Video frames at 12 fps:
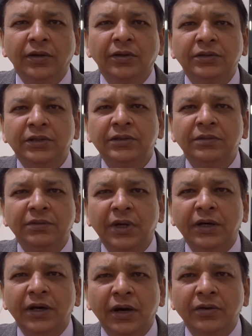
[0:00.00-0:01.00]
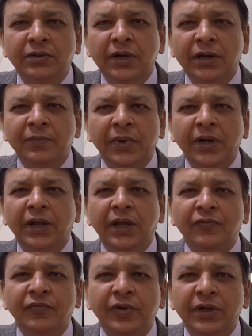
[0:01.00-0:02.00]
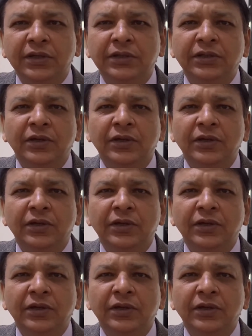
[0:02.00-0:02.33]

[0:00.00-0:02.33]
system.out.print game finished,